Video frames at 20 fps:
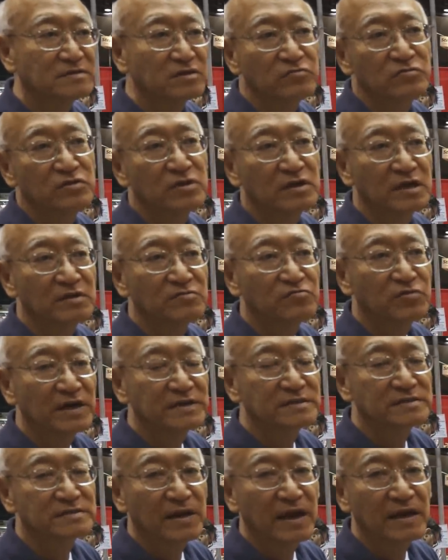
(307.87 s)
so you can
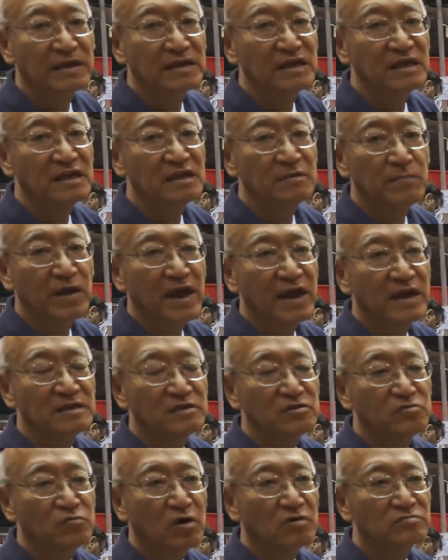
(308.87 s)
resonate any
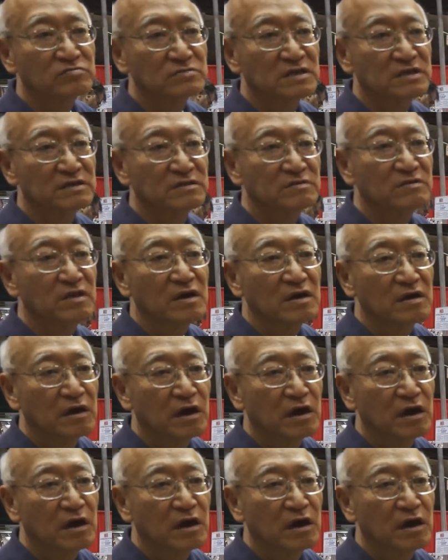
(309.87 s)
band you want to